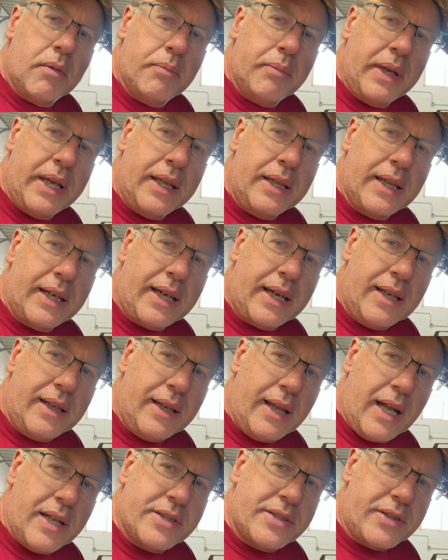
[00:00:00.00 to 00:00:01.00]
being the
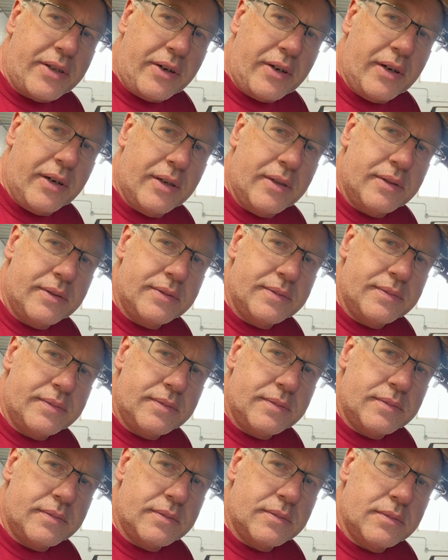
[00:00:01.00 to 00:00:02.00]
condenser
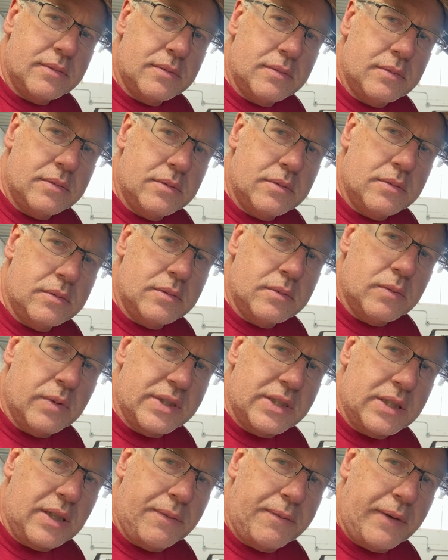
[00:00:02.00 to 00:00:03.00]

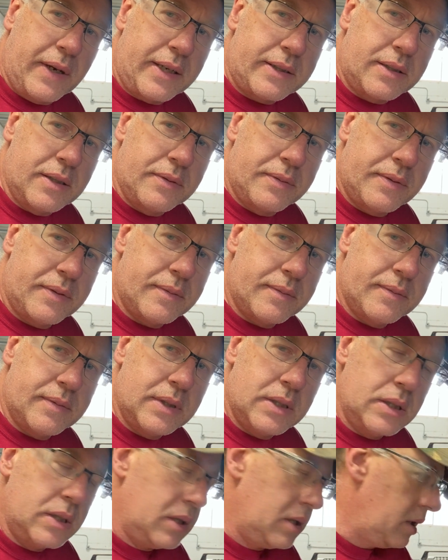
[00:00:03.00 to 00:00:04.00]
was defective,
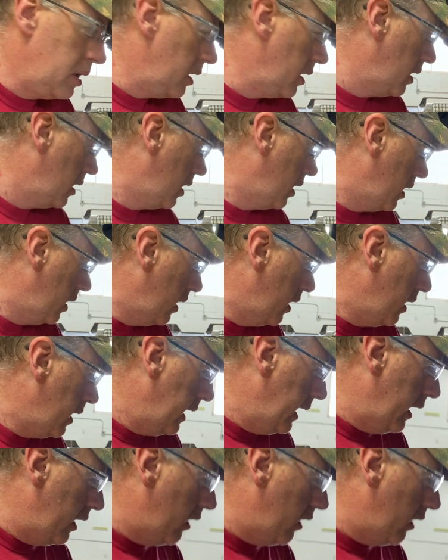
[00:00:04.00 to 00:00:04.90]
and